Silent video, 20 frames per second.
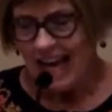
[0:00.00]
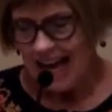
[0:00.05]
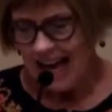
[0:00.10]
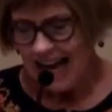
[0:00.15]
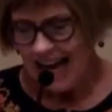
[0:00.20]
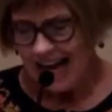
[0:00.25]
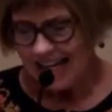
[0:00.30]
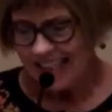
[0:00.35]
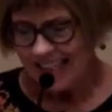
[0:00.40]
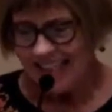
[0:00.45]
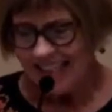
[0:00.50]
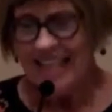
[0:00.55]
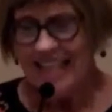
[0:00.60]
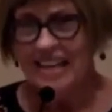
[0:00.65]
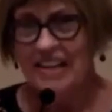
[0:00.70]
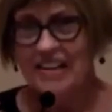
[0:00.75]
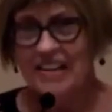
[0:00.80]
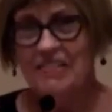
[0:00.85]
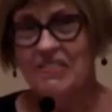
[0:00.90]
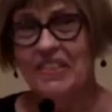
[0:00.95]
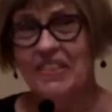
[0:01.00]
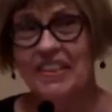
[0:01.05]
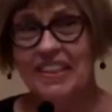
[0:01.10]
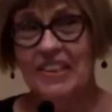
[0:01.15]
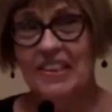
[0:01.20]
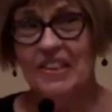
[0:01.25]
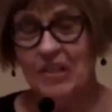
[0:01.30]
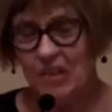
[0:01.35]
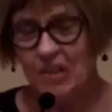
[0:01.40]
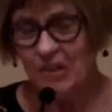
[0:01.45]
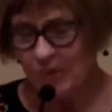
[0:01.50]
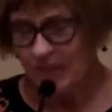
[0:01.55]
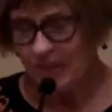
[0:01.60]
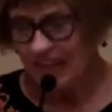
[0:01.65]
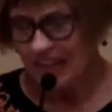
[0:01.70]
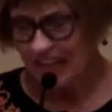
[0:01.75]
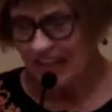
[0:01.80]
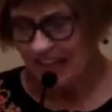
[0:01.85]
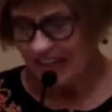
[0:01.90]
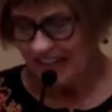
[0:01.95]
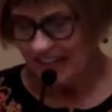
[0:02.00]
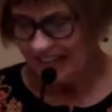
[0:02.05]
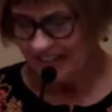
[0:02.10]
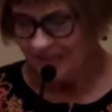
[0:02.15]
I love the new year.